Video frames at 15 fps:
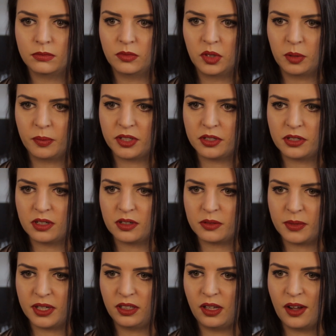what am I doing with
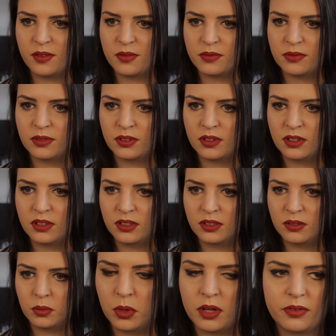my life?
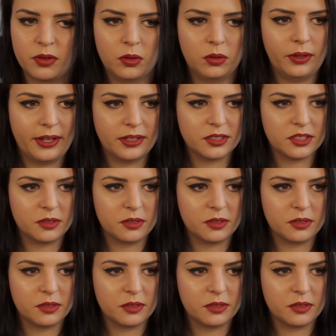What if it all ends